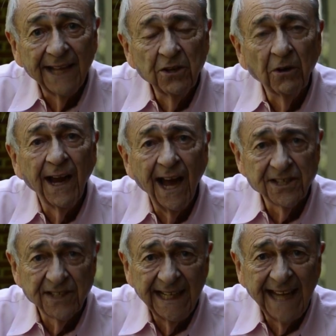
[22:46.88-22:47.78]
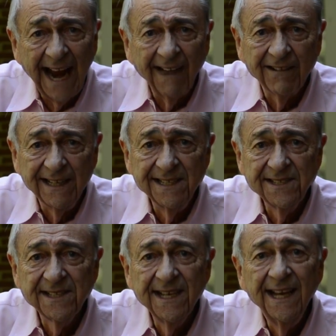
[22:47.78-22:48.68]
Curiosity
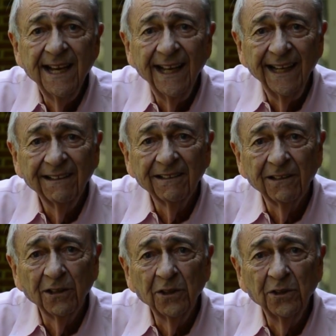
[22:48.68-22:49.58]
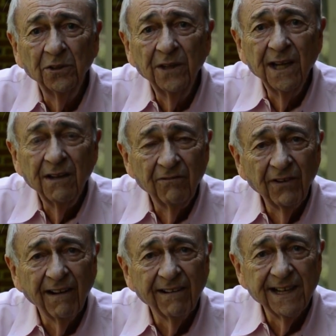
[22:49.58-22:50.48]
carries include
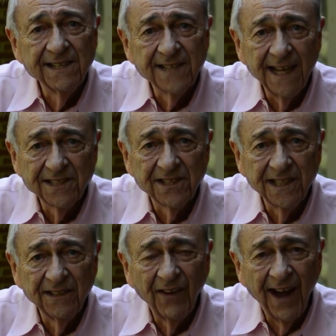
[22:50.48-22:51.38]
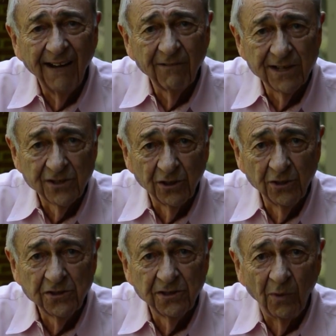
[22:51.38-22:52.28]
very sensitive
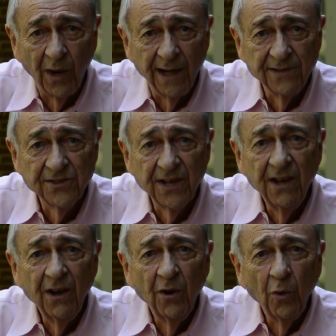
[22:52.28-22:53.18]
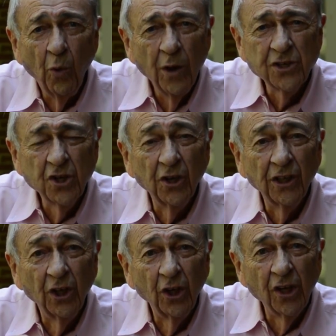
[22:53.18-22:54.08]
high-resolution ones which
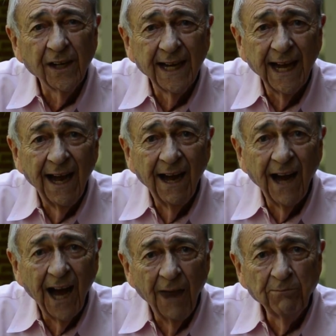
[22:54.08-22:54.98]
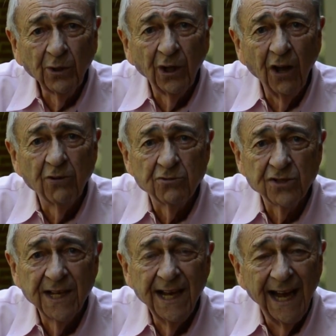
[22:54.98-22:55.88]
could look up
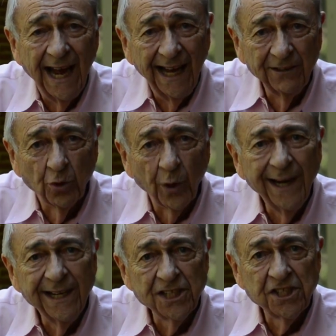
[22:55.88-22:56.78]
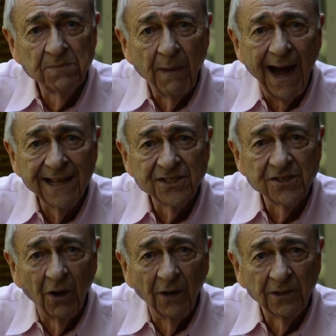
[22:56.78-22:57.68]
close at greenish spots
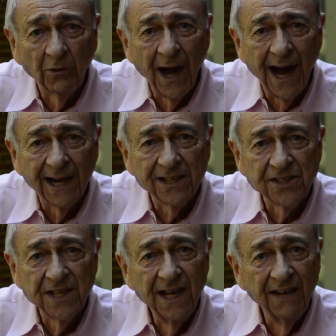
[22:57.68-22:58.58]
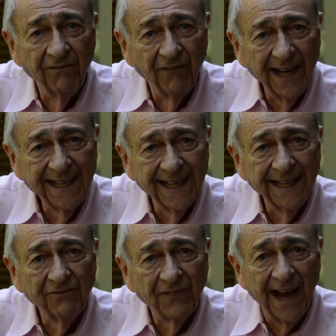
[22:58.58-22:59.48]
on the rocks.
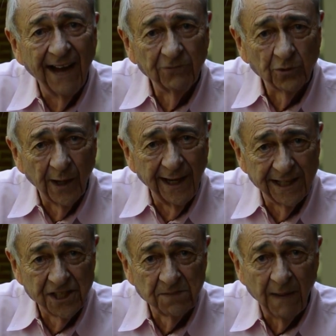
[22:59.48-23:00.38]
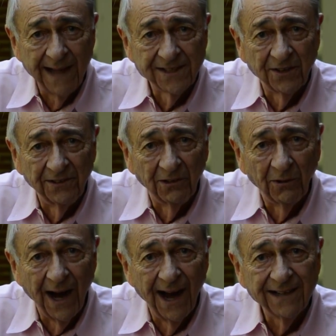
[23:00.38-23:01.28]
Viking found greenish spots on the
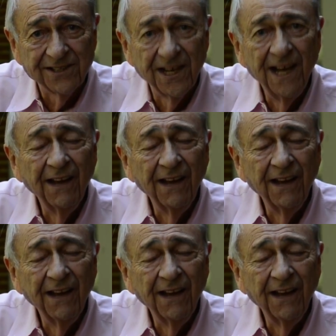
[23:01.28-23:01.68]
rocks.